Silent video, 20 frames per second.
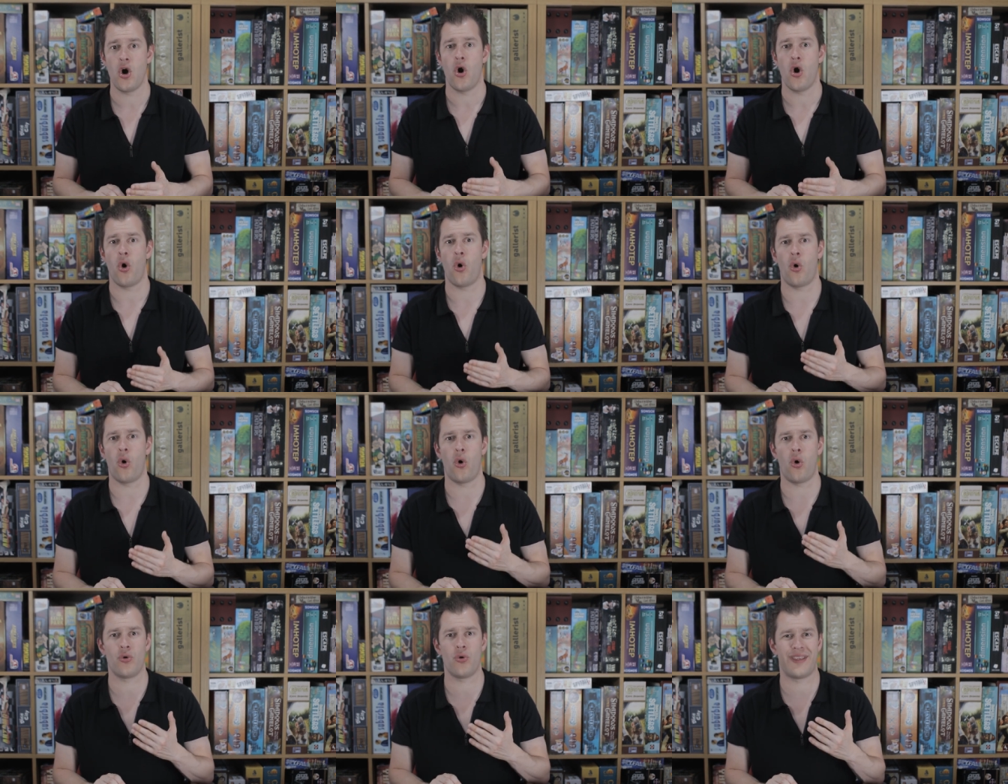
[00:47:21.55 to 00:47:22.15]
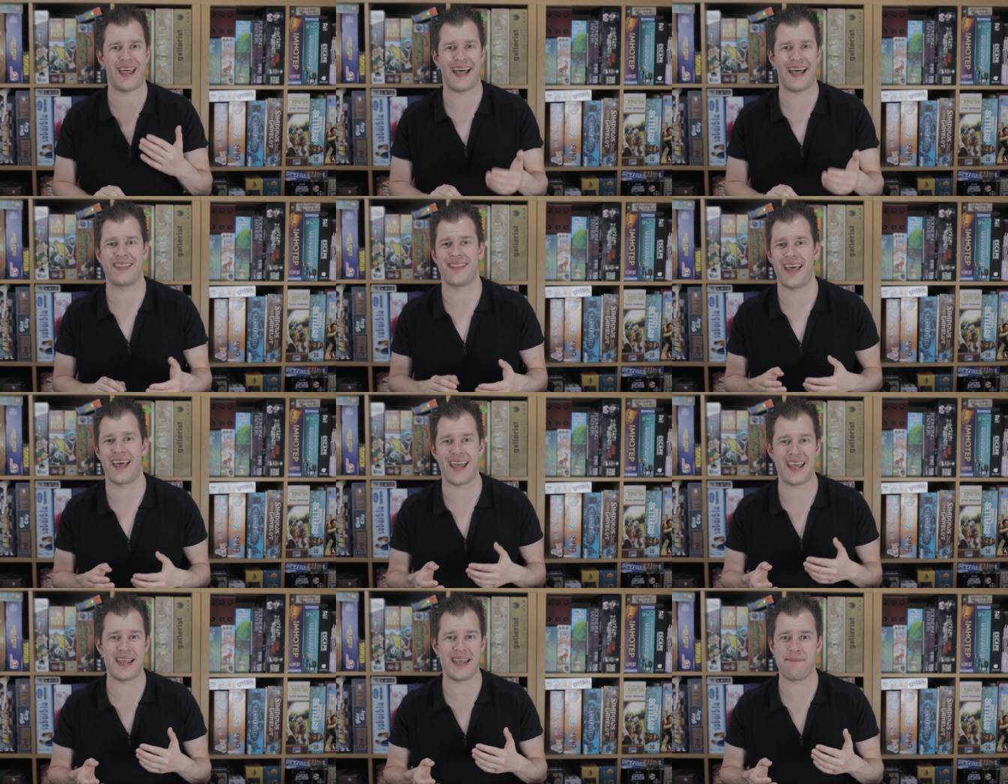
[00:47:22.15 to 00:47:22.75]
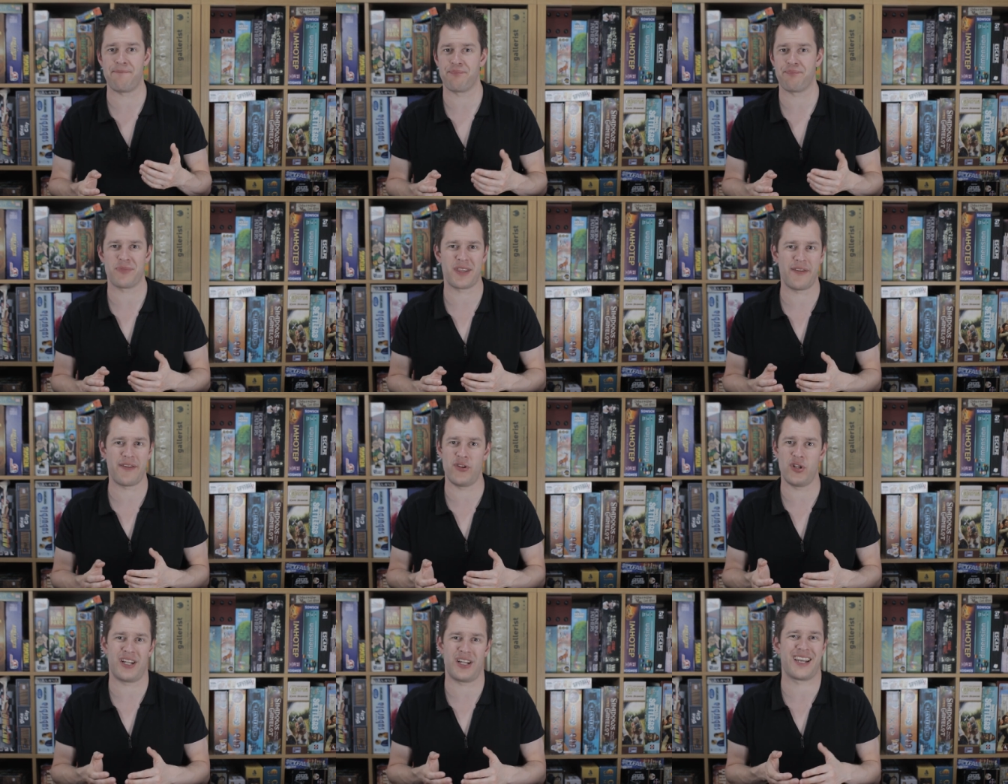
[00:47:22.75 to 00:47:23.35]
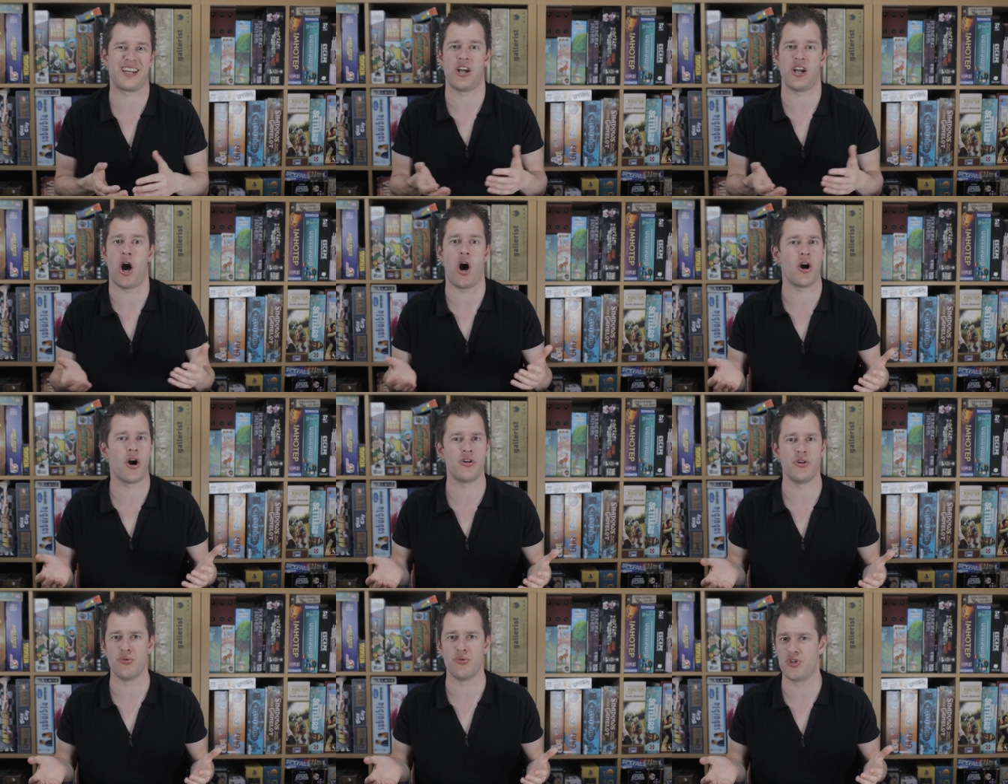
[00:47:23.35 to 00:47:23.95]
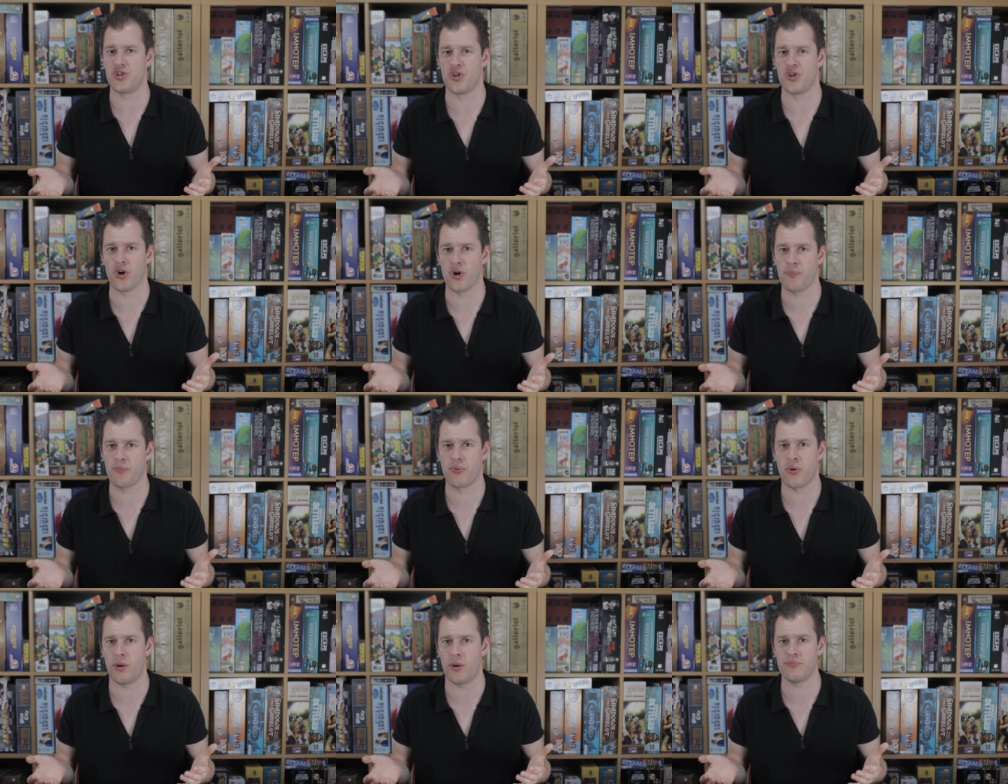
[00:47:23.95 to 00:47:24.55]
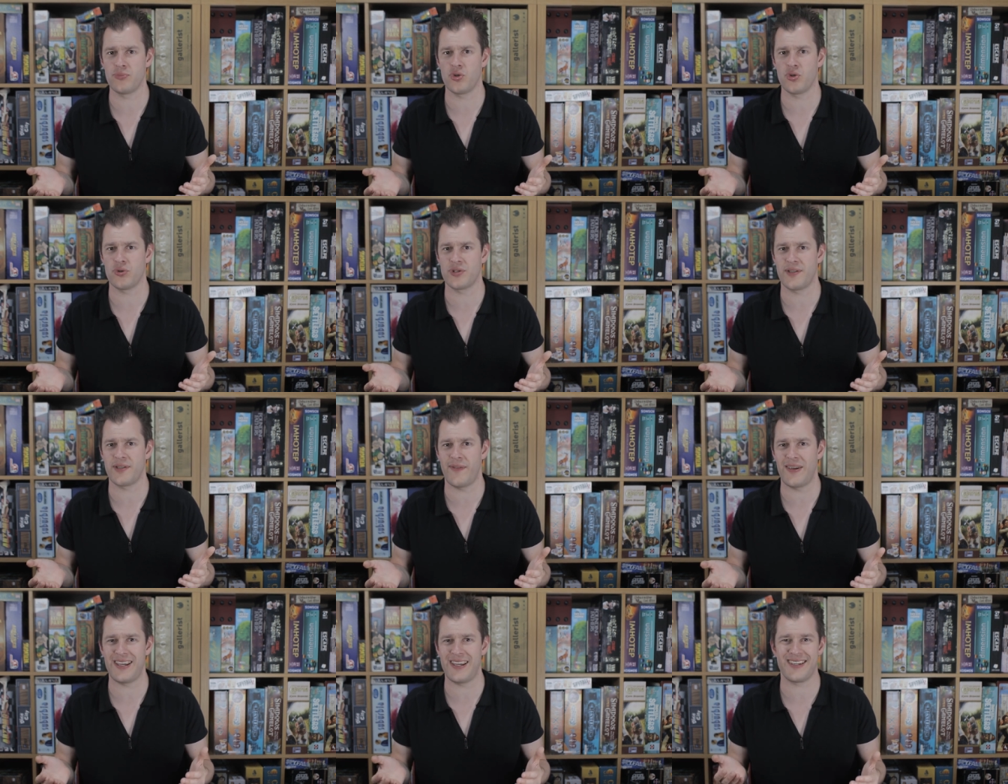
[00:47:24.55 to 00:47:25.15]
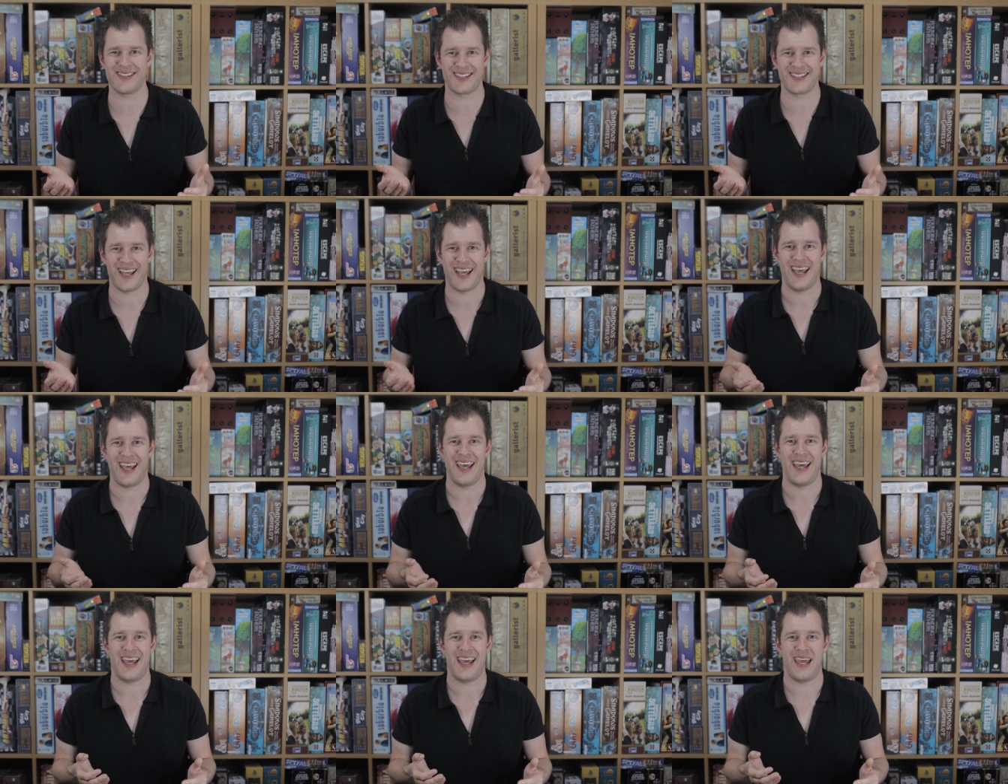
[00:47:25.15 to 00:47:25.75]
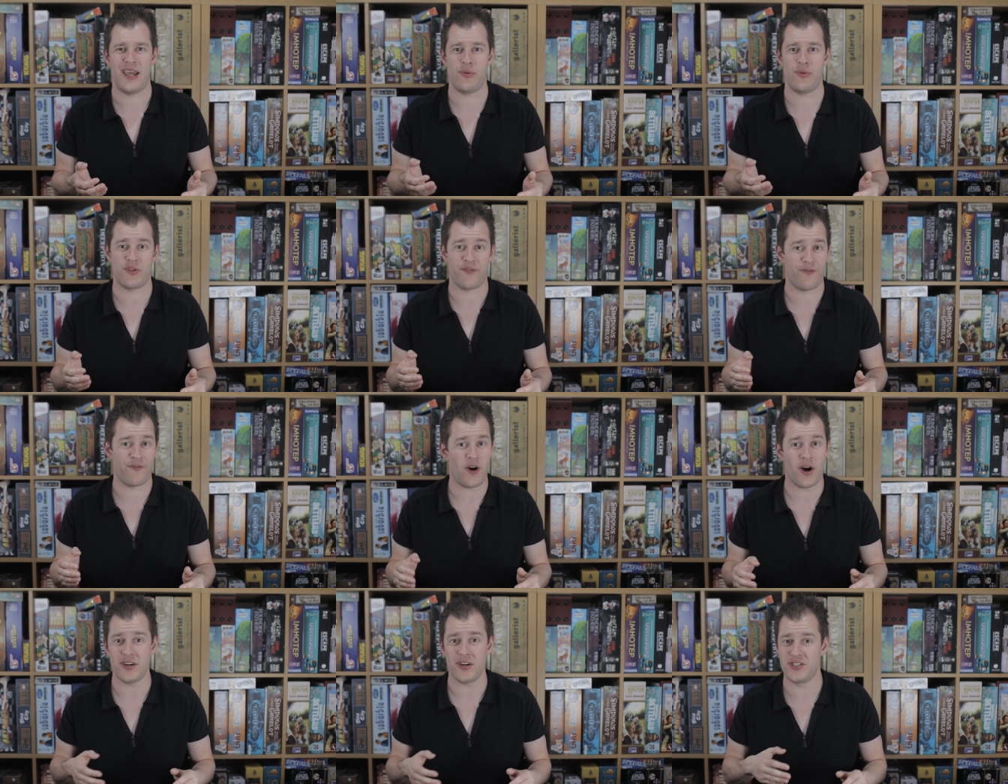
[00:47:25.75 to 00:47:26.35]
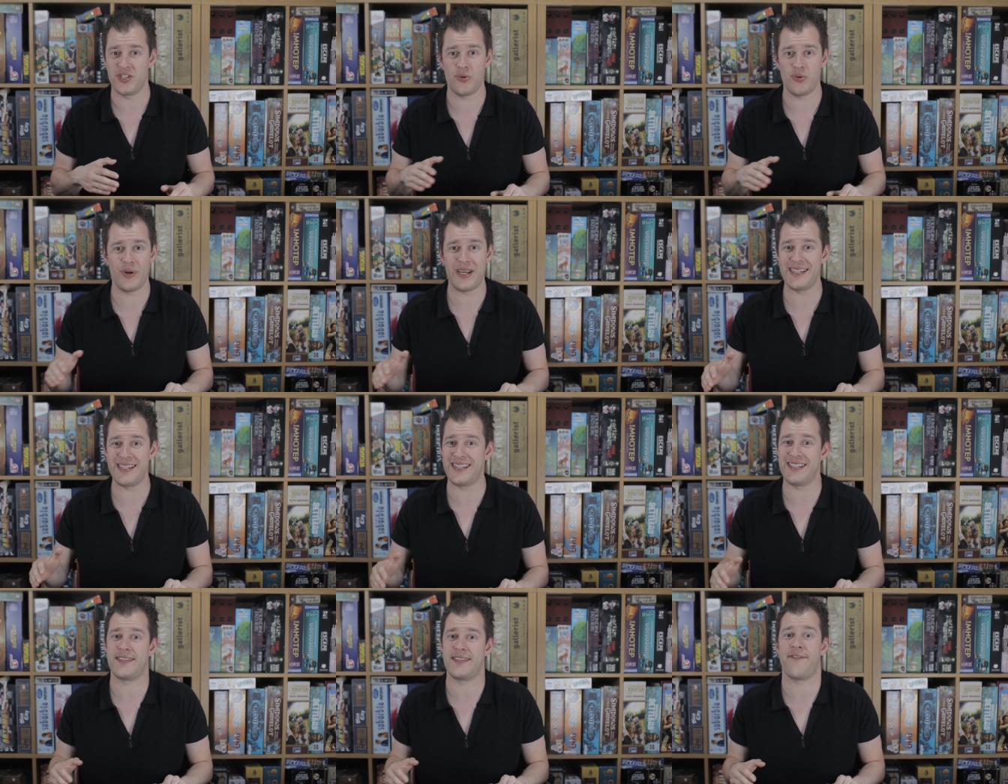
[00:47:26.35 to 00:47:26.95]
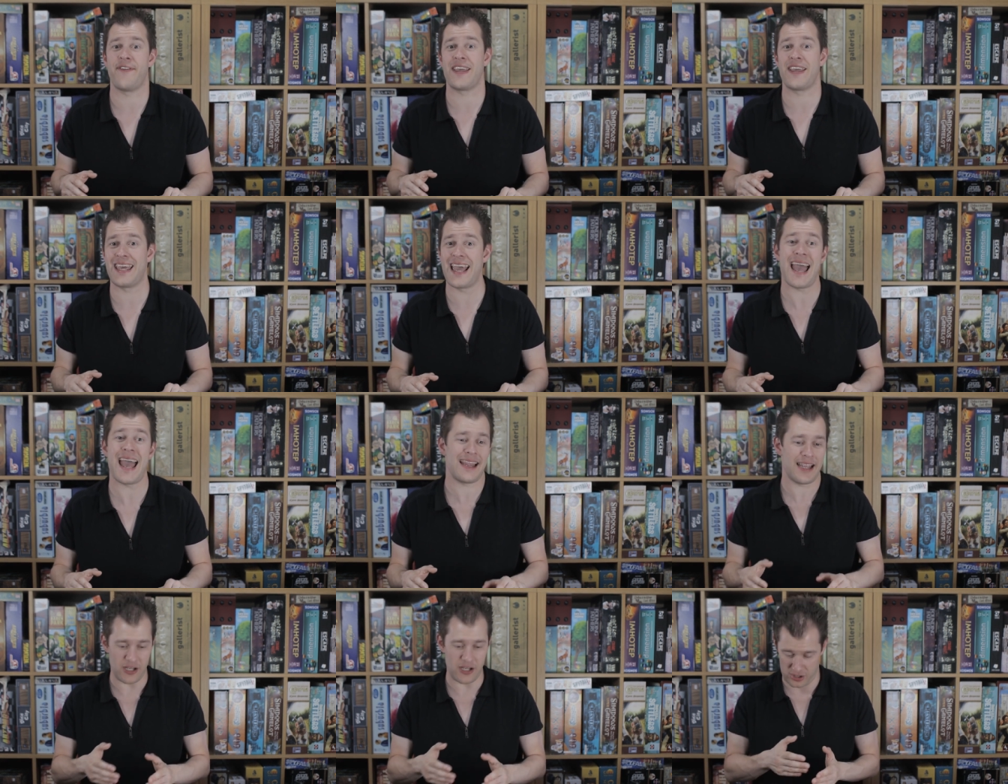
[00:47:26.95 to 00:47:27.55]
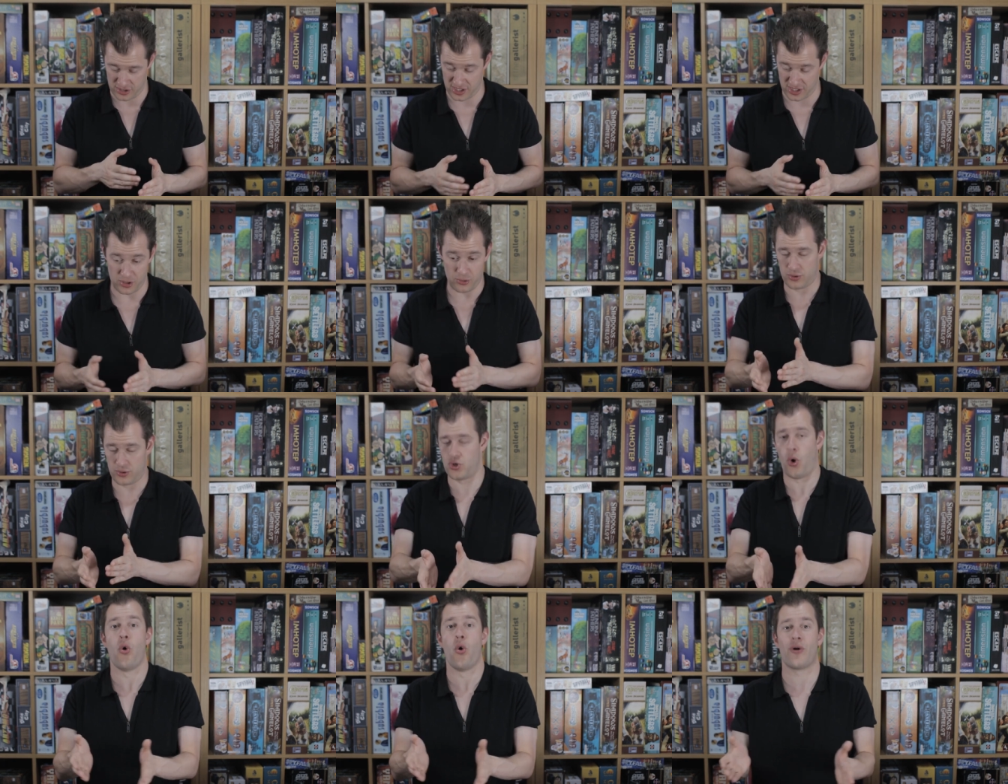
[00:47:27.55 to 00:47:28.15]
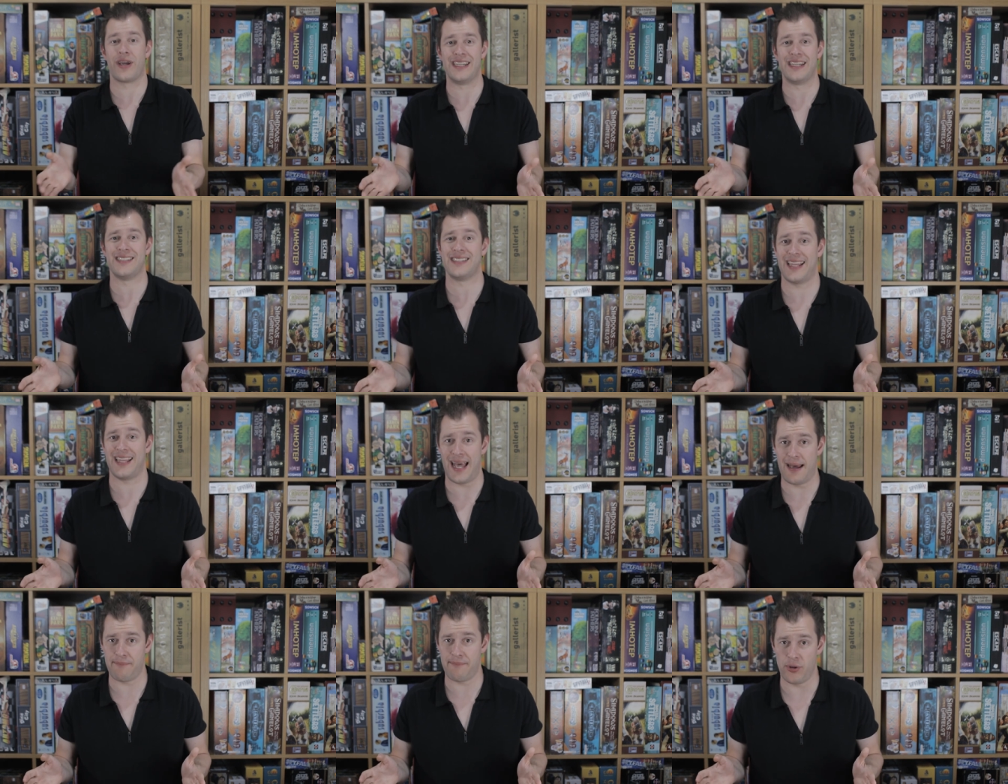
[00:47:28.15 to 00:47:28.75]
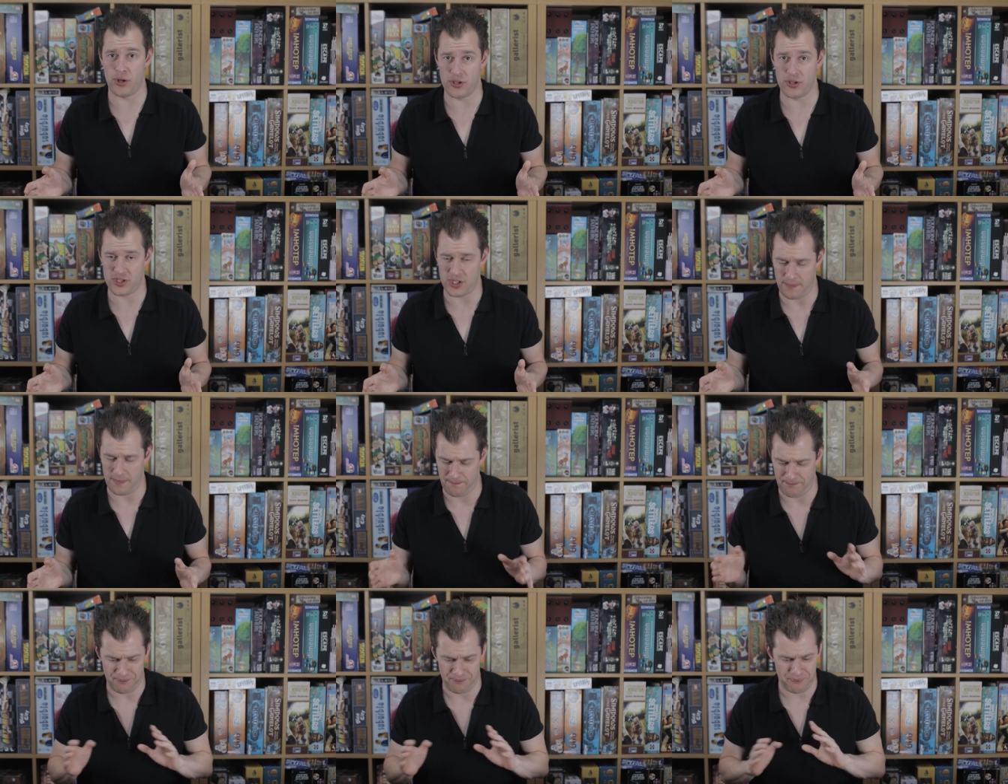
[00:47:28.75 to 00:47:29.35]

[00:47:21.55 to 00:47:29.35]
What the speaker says: or that they give you like an are you sure prompt or something, because it was far too easy to forget that you're still talking to that person.